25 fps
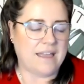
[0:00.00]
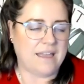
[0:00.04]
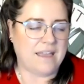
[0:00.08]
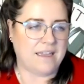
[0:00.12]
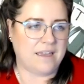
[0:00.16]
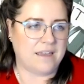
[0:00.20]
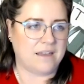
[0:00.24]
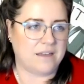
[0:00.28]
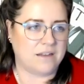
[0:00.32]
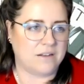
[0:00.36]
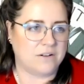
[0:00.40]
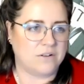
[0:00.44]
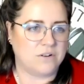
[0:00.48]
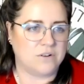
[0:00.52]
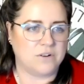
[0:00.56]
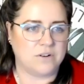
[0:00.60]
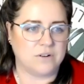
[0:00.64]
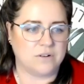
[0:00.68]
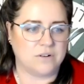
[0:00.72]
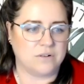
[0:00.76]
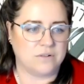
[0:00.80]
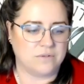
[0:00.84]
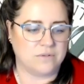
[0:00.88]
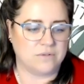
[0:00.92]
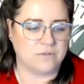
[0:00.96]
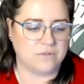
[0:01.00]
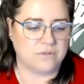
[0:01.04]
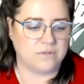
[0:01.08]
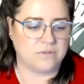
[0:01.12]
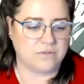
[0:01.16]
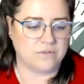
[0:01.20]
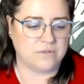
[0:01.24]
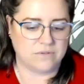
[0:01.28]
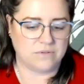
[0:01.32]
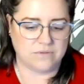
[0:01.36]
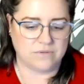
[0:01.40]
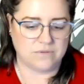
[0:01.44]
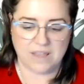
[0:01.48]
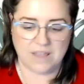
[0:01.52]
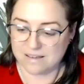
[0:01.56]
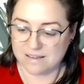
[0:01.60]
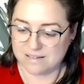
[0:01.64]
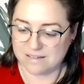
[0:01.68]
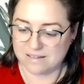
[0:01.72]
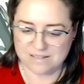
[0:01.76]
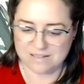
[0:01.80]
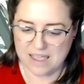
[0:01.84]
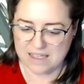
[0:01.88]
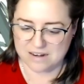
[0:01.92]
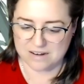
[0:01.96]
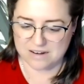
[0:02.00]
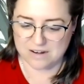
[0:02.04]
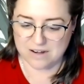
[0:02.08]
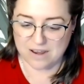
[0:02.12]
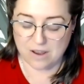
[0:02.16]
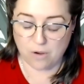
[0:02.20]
And yeah, and